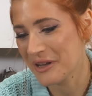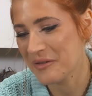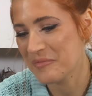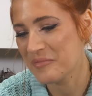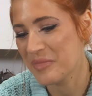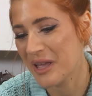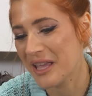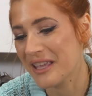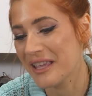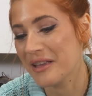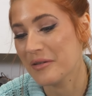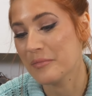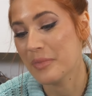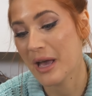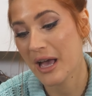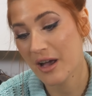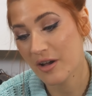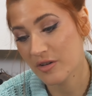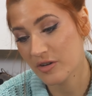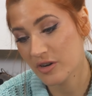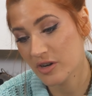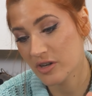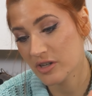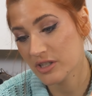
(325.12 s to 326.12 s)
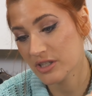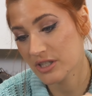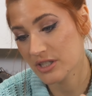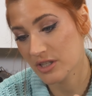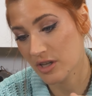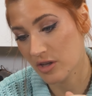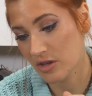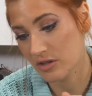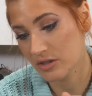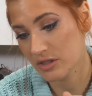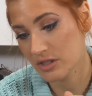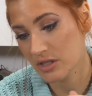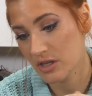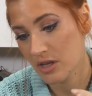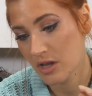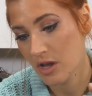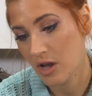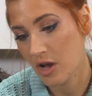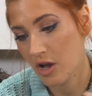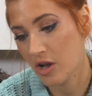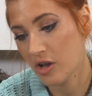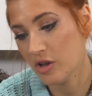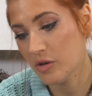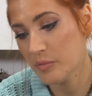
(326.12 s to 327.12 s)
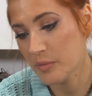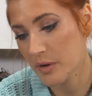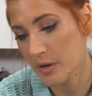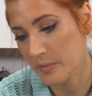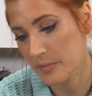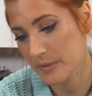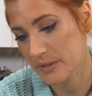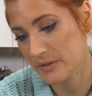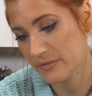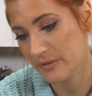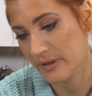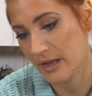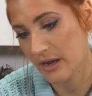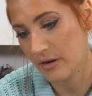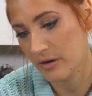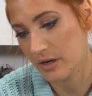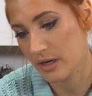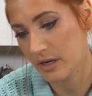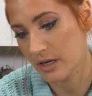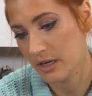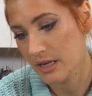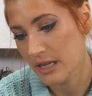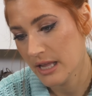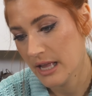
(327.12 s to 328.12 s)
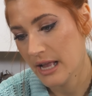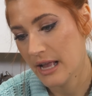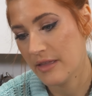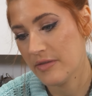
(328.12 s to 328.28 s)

baking powder, salt, all-purpose flour,